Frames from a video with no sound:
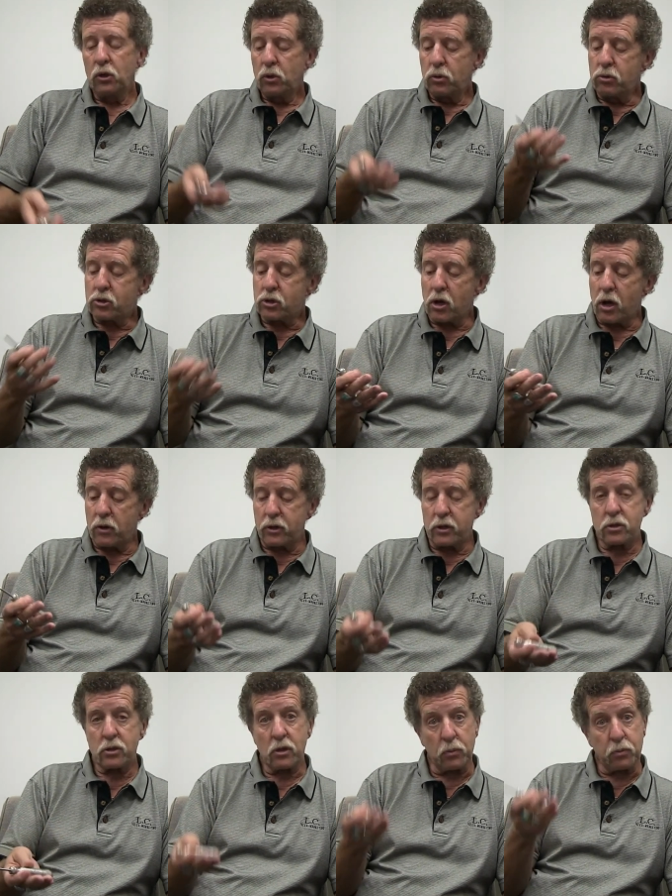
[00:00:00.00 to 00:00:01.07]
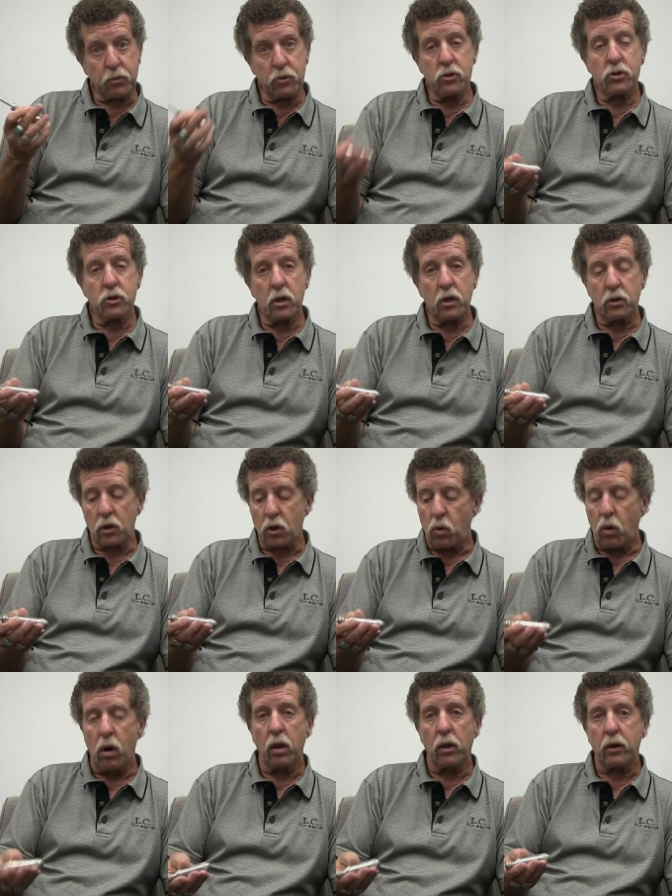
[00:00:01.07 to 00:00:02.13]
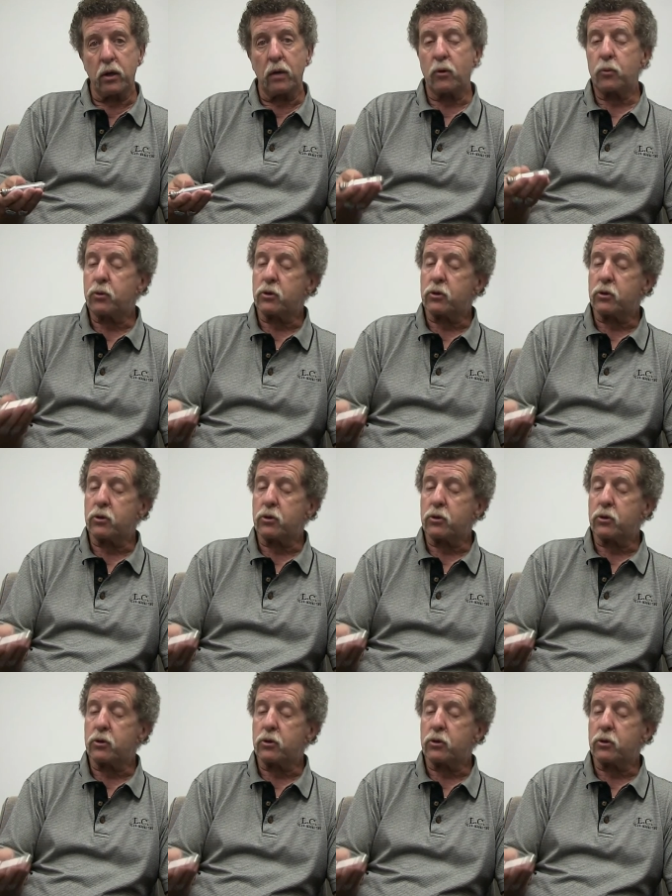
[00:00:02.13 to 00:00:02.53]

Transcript: who saw this, appreciated the quality of it,